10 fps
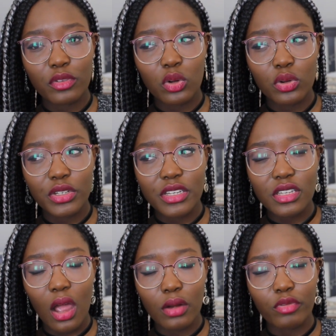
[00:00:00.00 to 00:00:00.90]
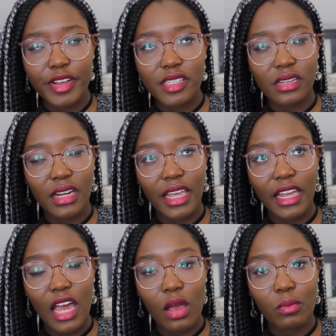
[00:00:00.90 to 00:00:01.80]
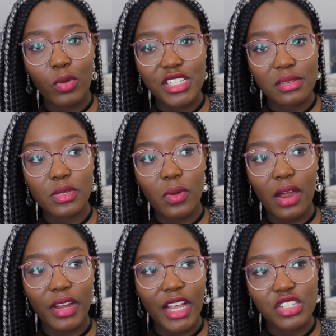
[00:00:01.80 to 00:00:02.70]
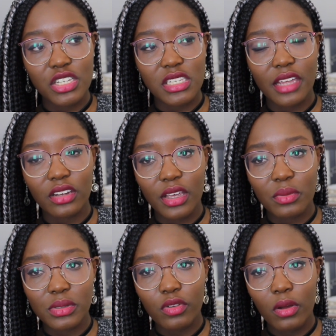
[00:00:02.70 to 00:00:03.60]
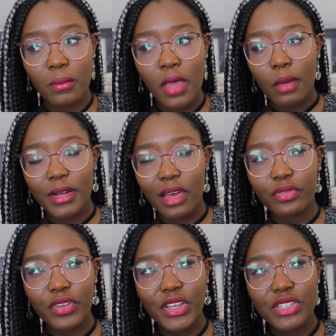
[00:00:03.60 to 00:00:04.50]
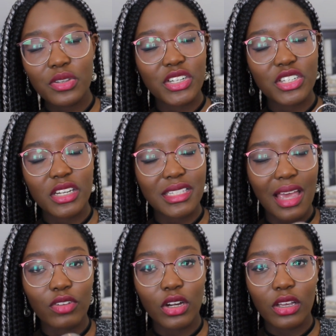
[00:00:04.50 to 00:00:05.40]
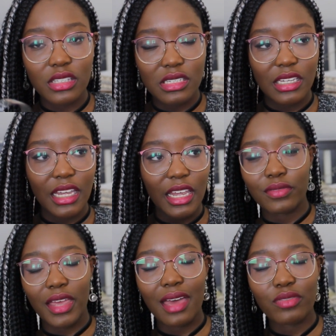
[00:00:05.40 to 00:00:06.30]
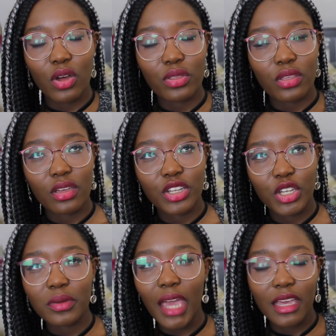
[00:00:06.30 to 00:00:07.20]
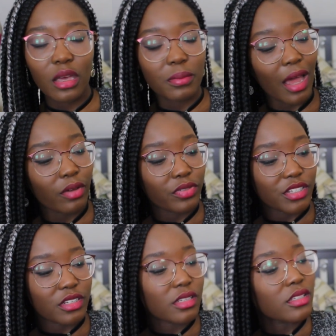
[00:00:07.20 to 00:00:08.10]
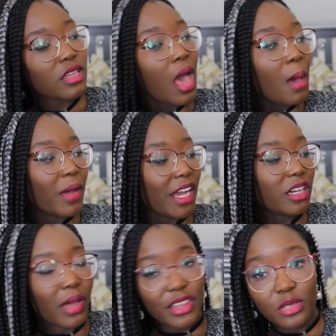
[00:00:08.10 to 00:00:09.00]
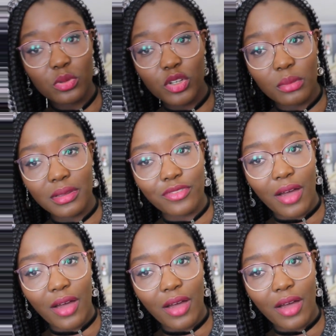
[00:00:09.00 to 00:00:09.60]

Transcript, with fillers: of Claudia's kind of recently where she was wearing it, and she said it was from Urban Outfitters, so I just need to have a look to see if they have it on the UK Urban Outfitters. But anyway, this will do me